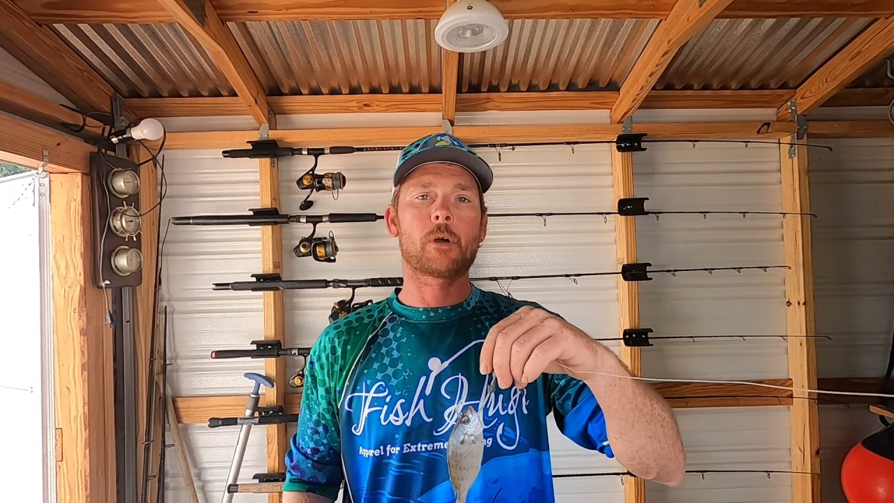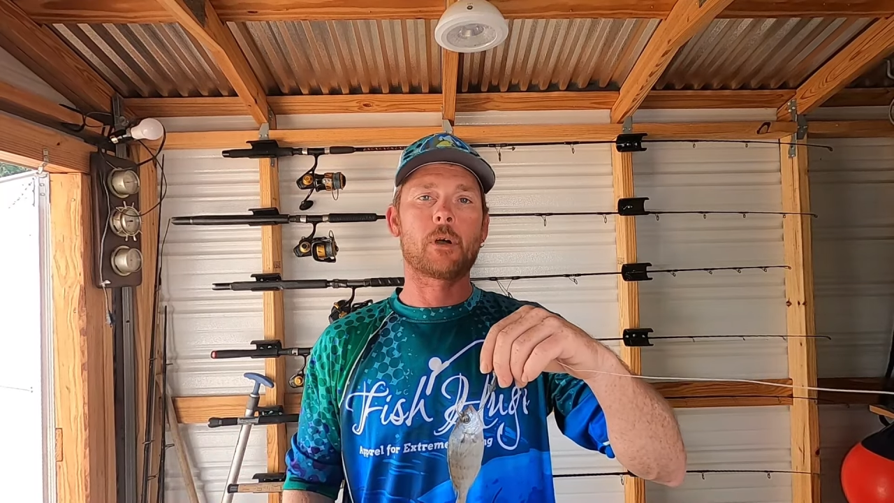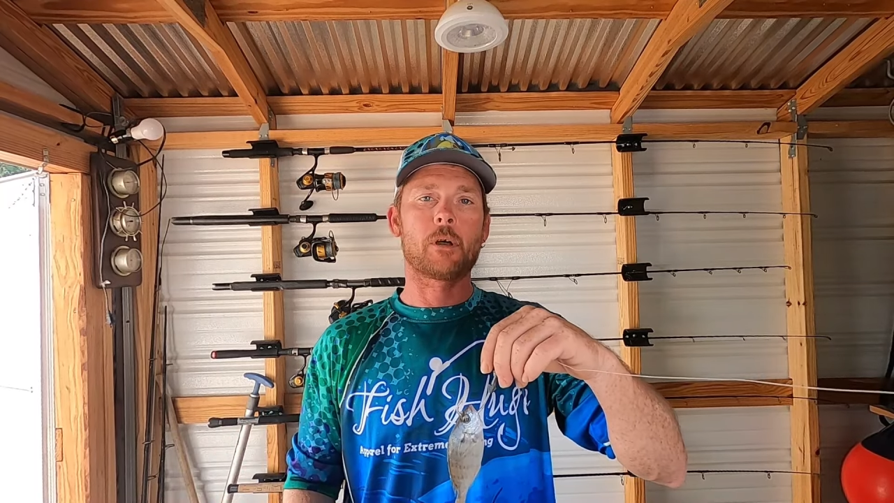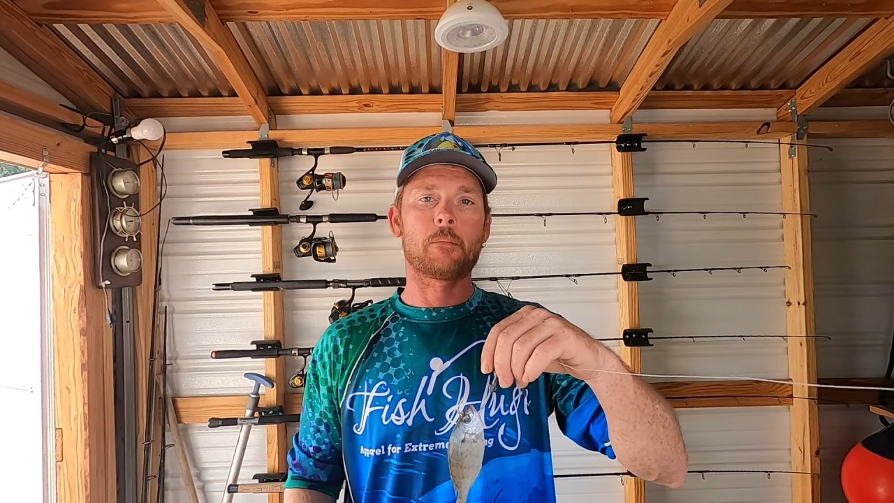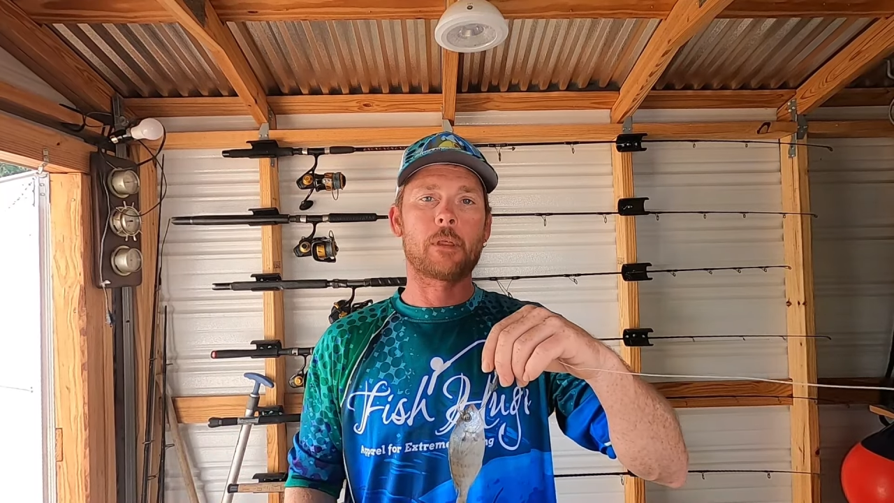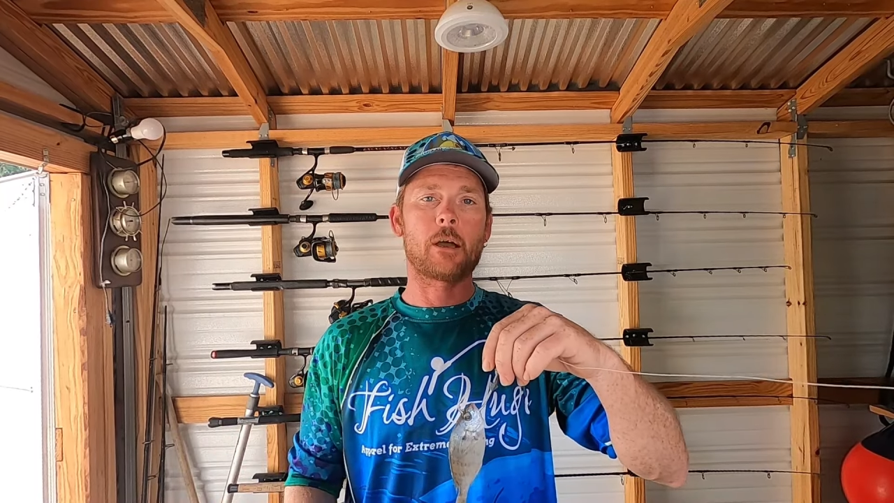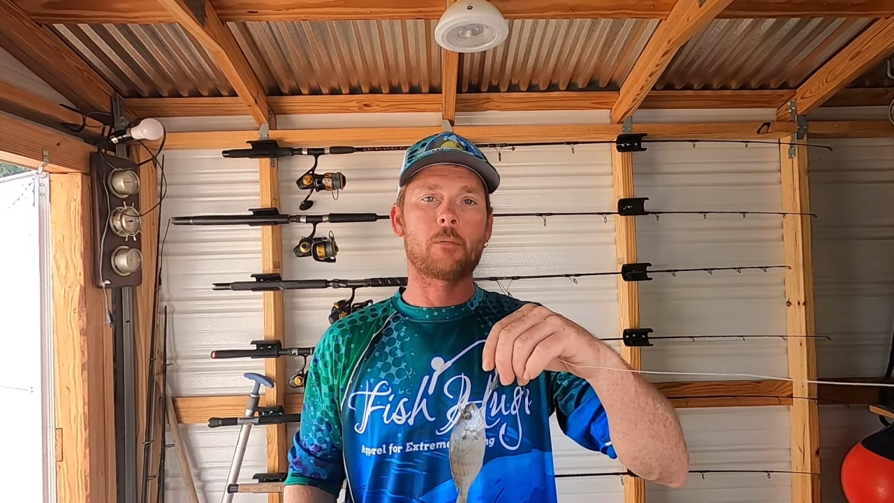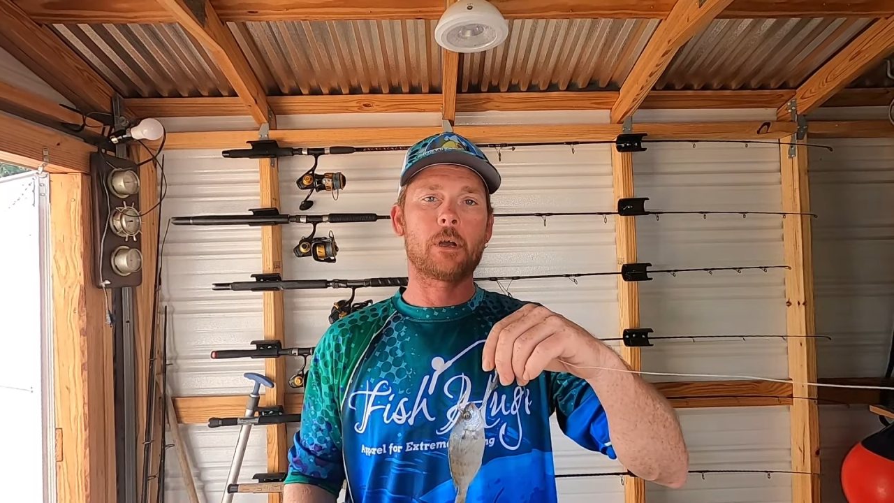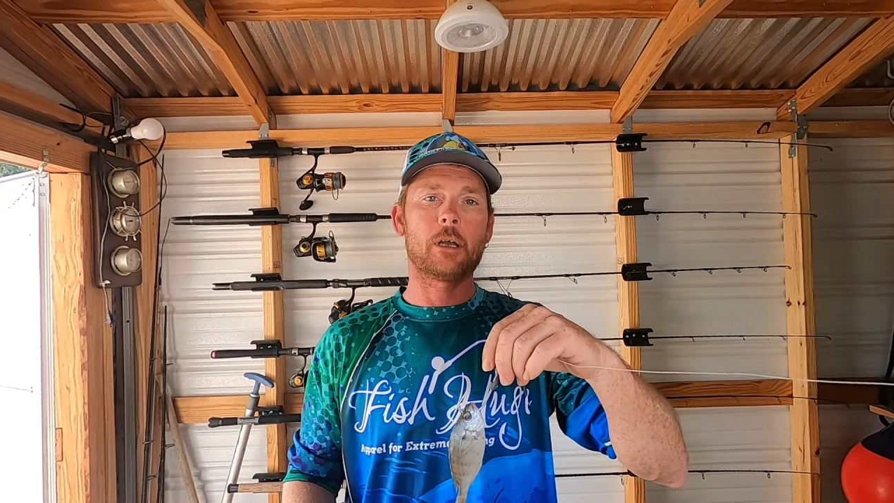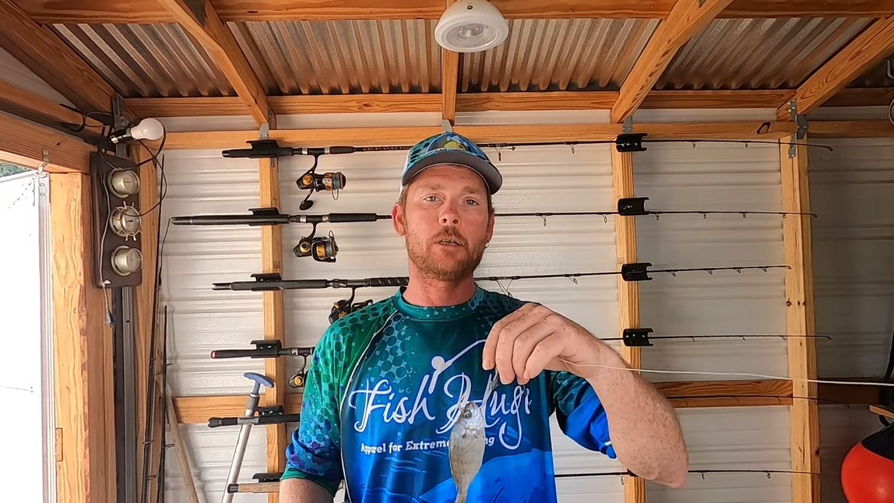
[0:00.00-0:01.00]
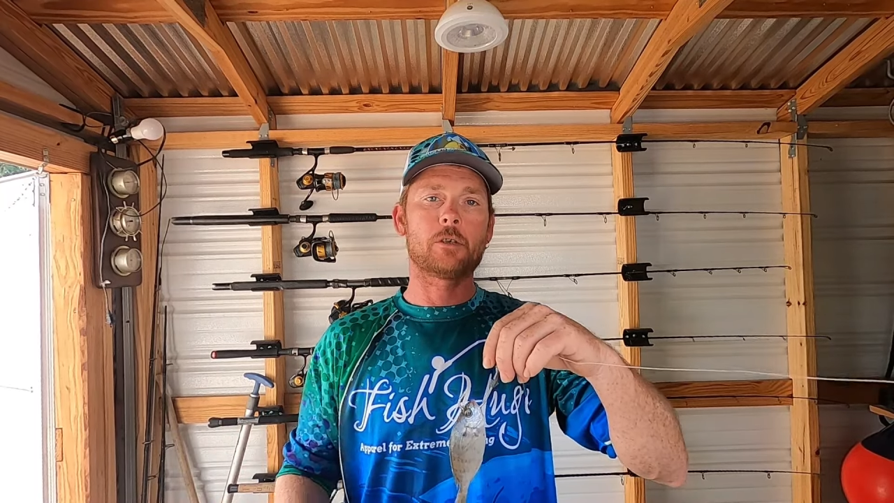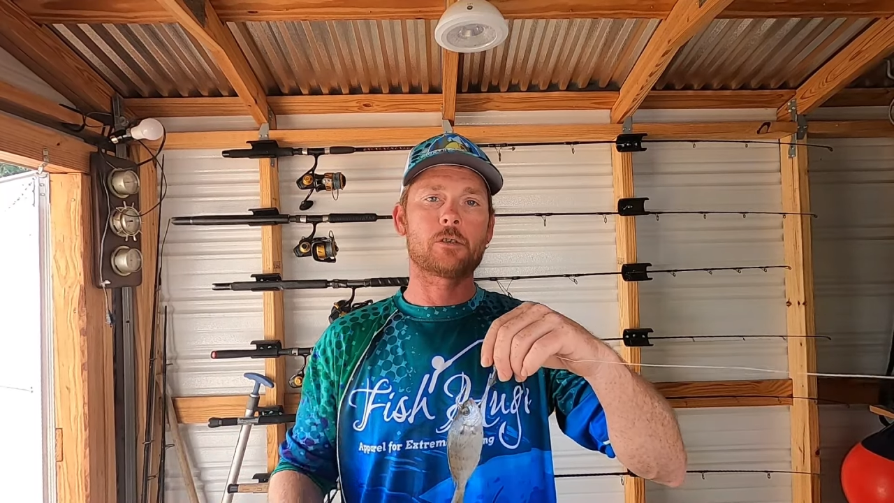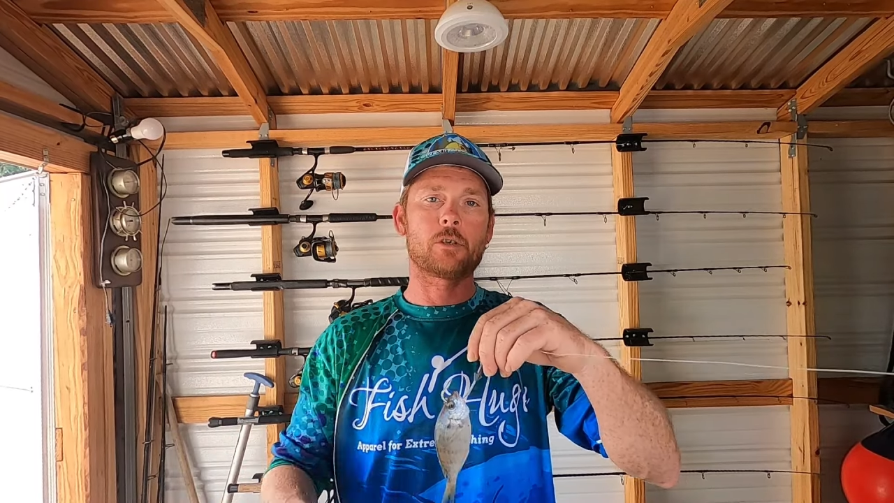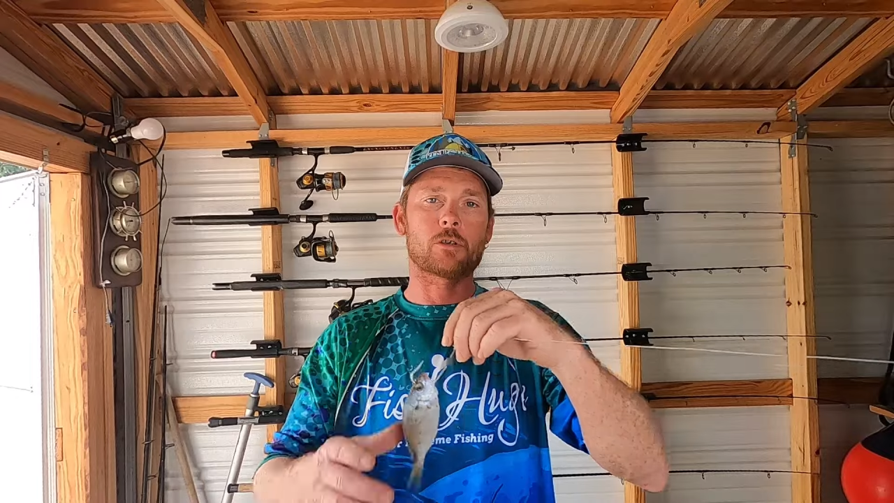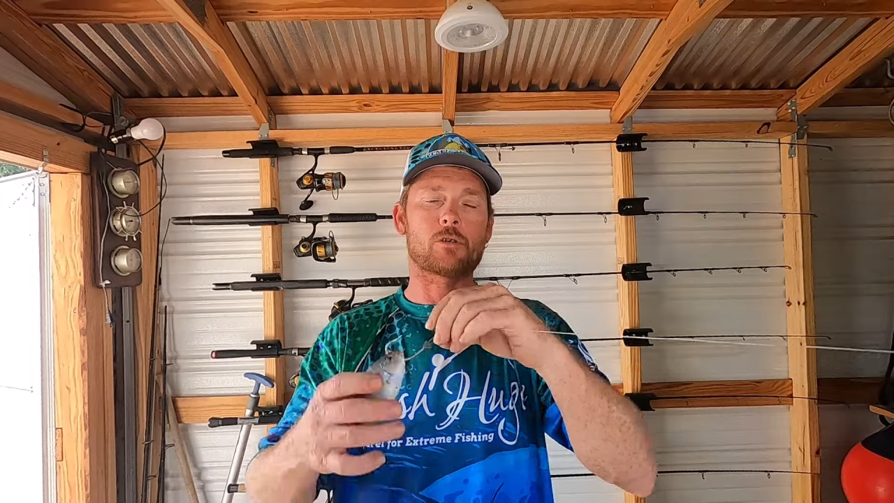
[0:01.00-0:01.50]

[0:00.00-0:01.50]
That way you're